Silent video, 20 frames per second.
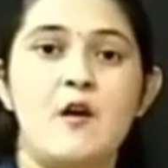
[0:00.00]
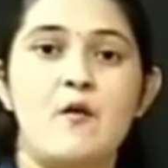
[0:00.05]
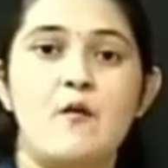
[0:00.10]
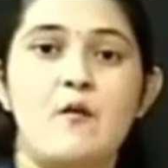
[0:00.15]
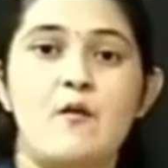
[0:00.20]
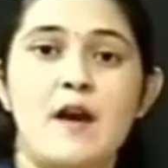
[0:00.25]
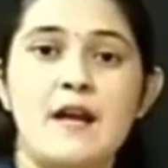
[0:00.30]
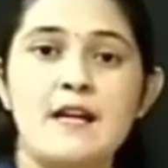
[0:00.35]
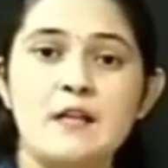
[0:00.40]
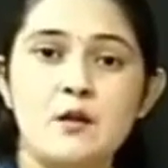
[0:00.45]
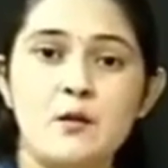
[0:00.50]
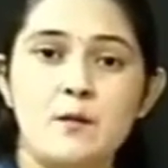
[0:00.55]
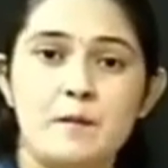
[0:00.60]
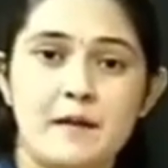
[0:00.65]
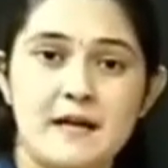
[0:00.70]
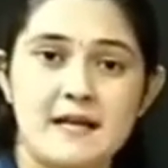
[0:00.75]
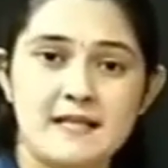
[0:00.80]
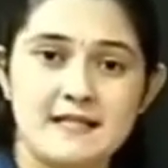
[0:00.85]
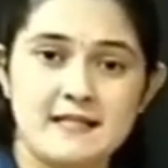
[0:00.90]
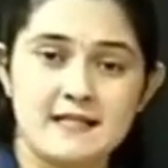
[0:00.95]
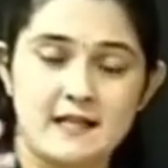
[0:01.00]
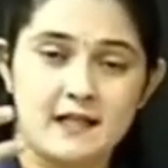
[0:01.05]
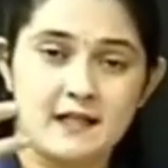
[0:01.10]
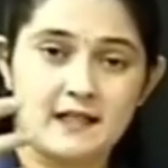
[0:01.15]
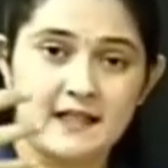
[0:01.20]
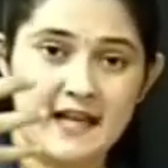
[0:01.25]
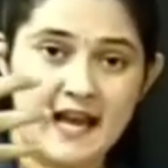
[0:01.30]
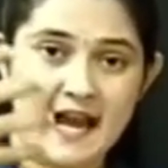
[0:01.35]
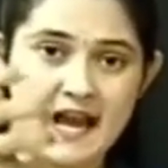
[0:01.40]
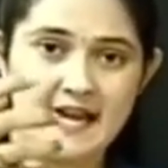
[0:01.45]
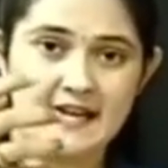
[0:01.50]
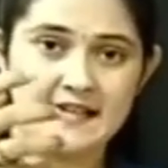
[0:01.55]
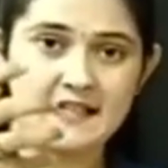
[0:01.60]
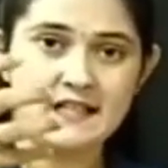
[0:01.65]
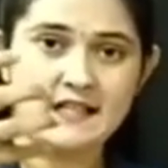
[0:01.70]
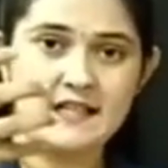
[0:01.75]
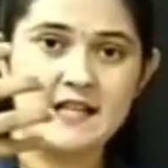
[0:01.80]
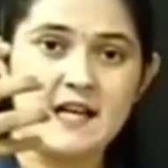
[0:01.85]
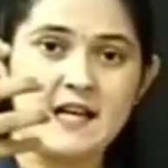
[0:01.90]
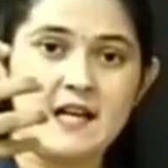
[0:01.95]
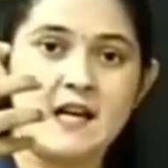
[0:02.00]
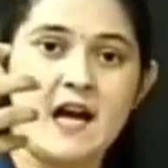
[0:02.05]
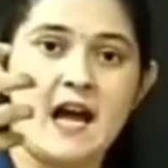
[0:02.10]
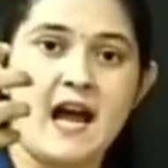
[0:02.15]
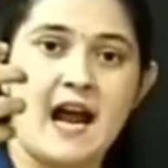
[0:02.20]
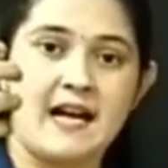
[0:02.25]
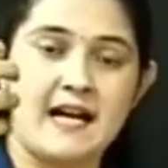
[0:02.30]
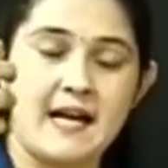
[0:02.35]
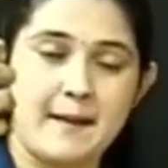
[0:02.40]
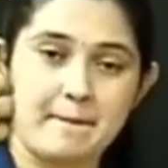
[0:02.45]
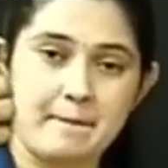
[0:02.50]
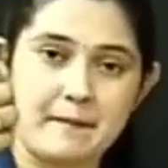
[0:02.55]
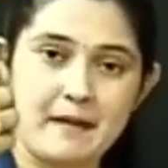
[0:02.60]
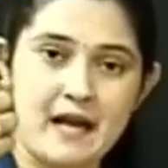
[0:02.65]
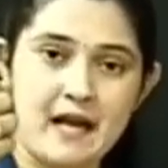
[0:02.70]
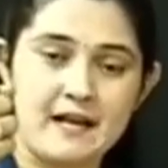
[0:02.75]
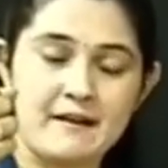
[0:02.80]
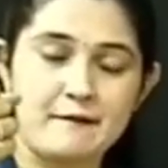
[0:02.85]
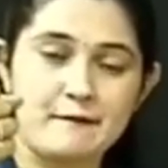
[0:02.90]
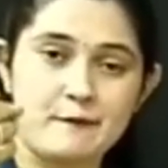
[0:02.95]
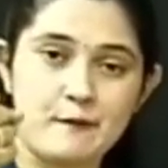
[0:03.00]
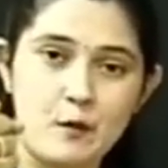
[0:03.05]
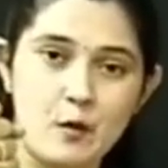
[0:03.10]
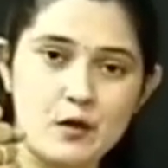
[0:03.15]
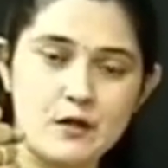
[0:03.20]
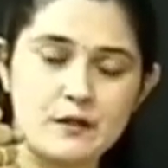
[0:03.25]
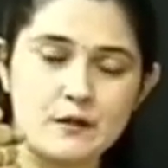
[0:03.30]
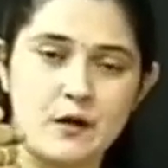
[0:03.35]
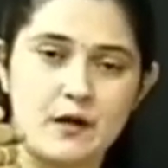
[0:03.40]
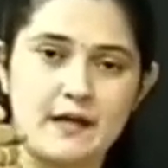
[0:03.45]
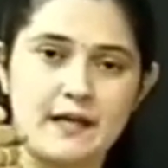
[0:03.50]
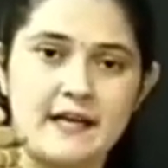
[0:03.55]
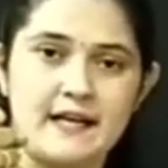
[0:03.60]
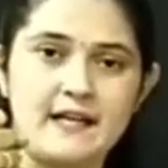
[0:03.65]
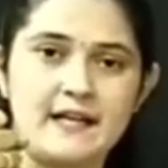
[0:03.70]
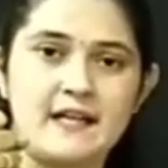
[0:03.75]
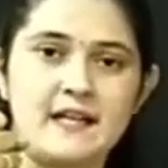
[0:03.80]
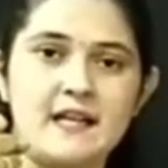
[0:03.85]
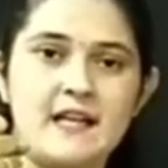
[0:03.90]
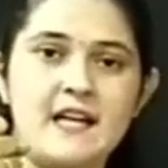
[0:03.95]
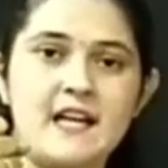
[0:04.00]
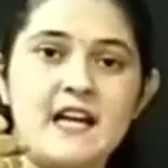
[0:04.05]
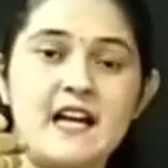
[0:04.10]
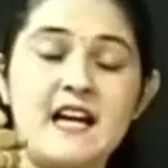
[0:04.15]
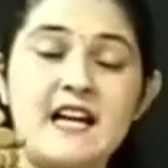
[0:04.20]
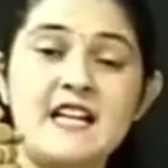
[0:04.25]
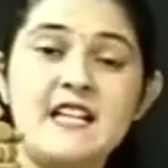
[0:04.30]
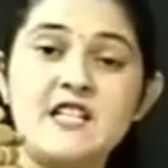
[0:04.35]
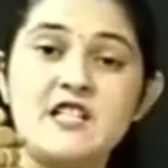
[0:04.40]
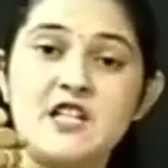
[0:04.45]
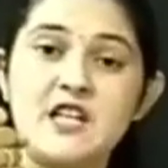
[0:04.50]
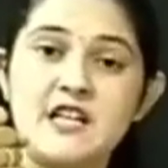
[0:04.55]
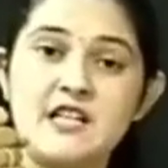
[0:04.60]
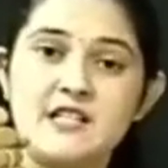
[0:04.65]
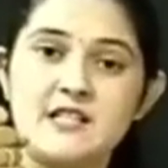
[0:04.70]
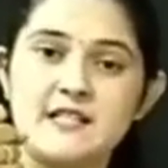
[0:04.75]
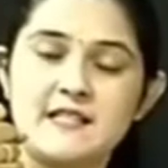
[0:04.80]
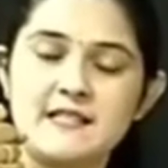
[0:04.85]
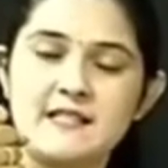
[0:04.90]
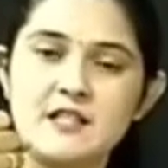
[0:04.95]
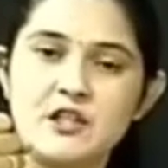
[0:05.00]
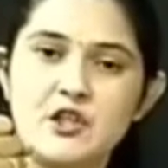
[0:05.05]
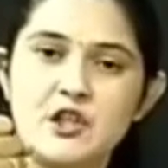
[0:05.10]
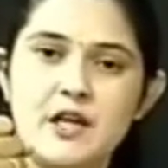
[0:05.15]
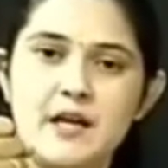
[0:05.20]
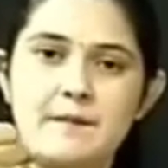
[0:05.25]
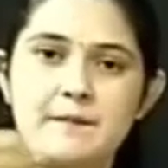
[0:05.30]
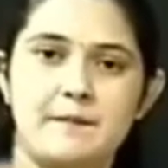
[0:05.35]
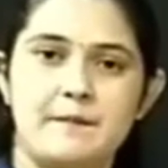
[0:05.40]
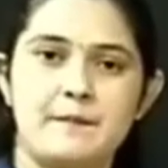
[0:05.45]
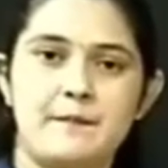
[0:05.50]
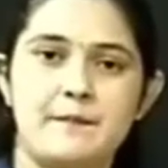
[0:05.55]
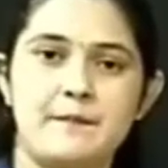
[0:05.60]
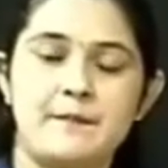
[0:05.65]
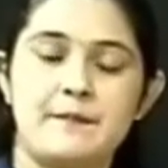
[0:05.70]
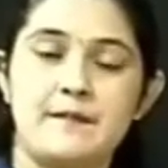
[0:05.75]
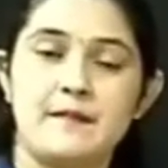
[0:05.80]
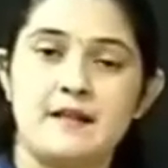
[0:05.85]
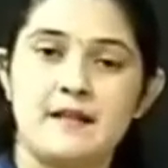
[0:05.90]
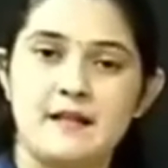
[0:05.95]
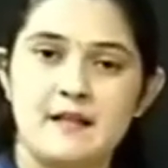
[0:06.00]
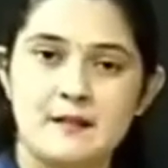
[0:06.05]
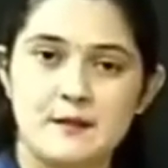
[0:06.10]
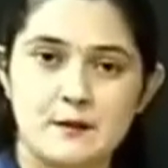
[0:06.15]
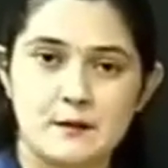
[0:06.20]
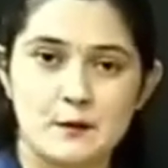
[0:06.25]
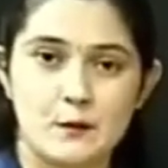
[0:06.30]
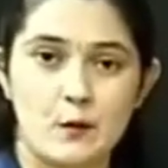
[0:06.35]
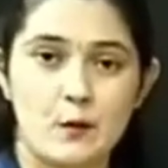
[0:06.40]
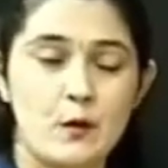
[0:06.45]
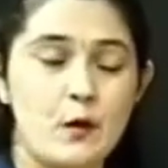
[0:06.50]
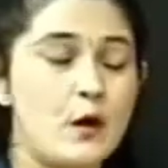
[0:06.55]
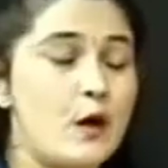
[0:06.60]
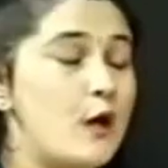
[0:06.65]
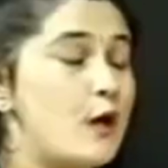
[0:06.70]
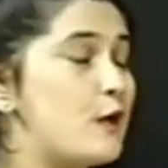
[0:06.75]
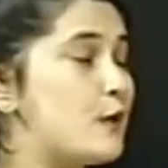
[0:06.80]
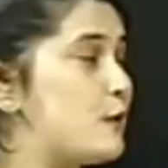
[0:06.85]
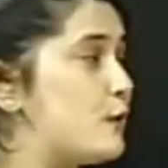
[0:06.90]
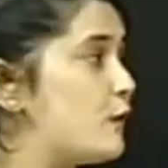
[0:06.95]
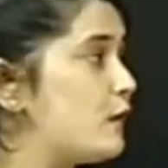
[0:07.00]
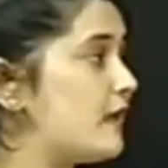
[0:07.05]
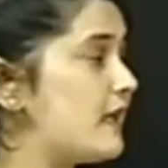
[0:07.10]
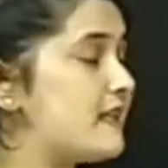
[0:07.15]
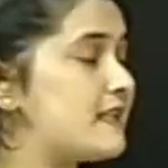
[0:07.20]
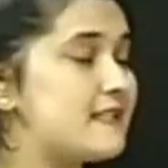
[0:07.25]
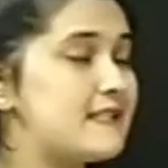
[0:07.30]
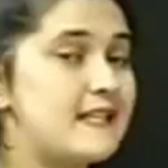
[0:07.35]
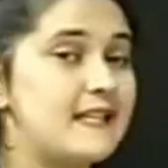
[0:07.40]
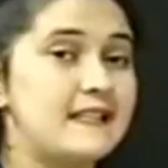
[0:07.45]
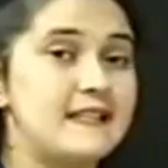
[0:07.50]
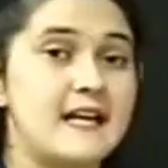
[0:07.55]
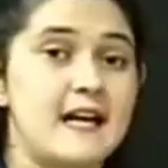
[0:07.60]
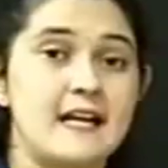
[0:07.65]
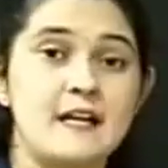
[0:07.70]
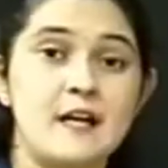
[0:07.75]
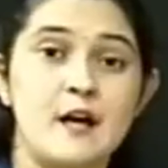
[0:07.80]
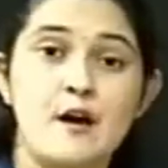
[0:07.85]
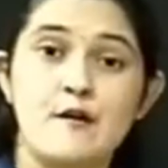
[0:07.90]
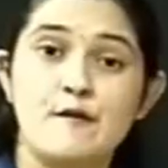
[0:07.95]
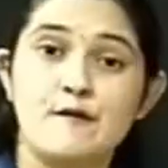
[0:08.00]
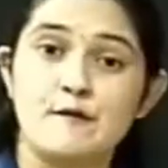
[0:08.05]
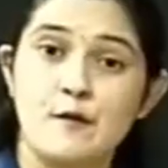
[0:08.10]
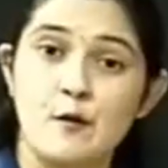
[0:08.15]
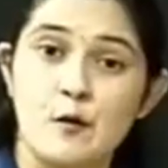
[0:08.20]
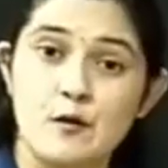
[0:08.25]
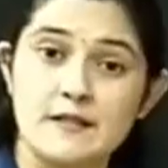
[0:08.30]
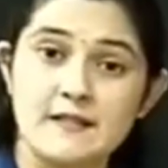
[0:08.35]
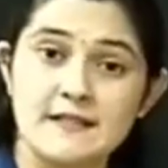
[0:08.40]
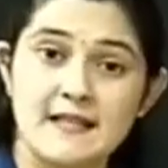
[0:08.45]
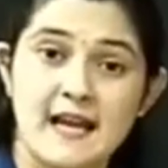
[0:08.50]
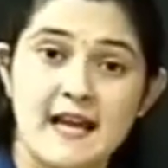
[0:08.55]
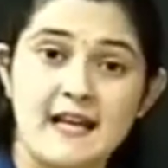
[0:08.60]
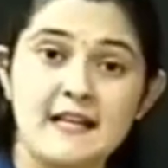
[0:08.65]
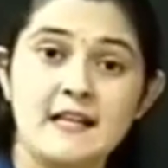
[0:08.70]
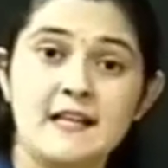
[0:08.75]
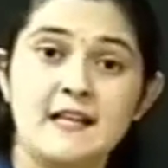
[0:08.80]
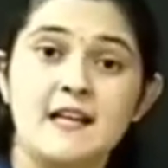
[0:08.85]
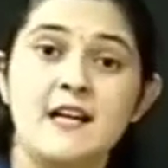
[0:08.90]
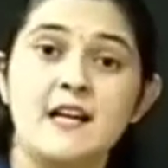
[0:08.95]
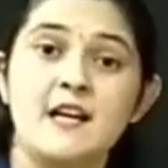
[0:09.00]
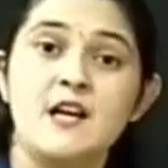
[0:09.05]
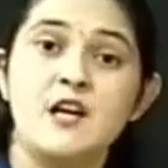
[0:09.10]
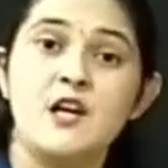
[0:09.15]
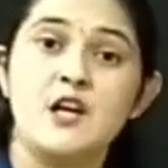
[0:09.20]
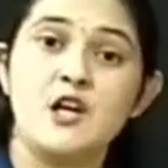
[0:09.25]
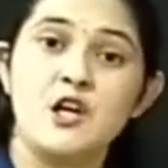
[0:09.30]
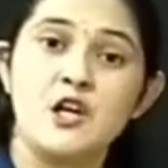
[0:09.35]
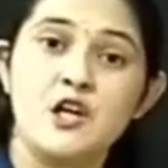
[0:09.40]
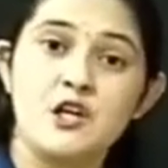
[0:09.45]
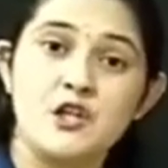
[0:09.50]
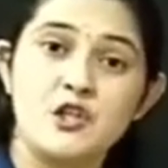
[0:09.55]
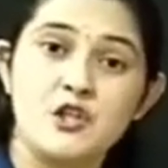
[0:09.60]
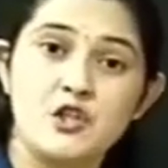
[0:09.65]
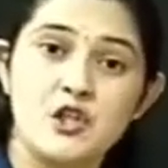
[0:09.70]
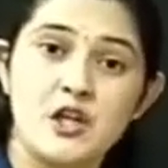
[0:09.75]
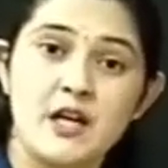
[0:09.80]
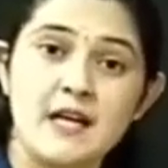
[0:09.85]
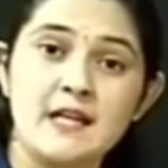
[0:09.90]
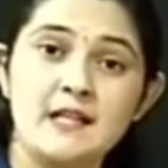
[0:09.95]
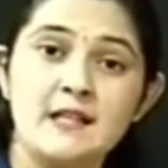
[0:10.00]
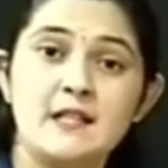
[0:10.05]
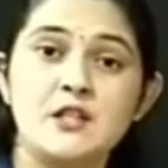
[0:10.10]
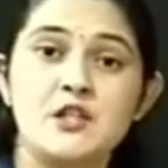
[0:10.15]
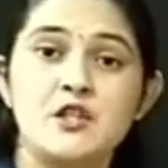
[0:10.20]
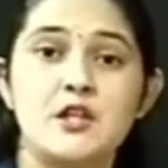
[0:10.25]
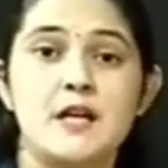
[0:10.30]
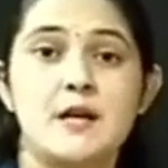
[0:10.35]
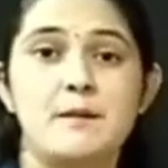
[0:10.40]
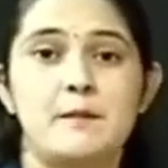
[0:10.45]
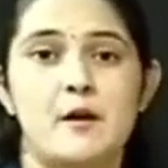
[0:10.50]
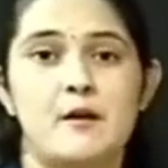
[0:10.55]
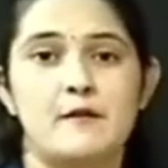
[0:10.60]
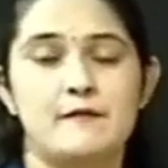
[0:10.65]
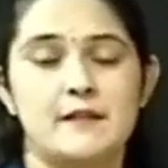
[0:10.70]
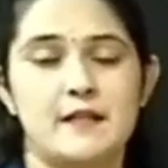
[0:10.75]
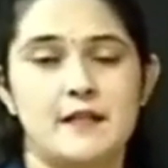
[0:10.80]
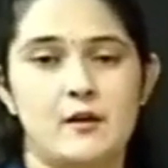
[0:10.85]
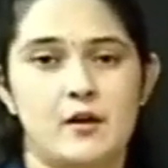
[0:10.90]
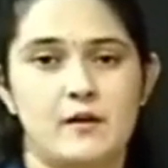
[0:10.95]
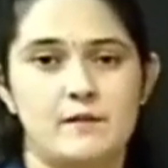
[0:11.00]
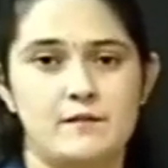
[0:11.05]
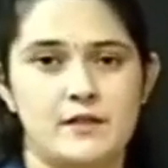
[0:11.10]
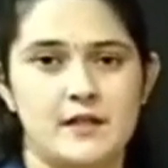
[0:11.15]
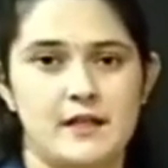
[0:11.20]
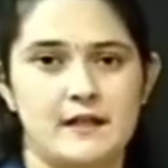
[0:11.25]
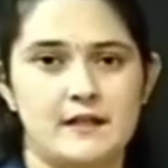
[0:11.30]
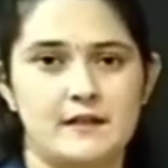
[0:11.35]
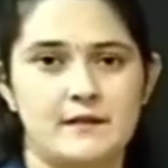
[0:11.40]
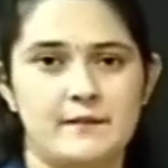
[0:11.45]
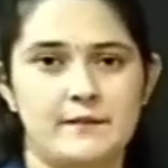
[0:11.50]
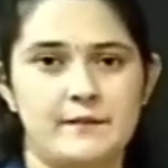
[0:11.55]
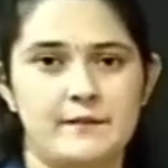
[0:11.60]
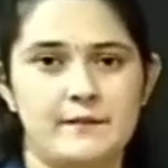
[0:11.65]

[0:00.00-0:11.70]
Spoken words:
When you press a can and apply force on it, it changes the shape. So, you can say that force can change the shape of the object.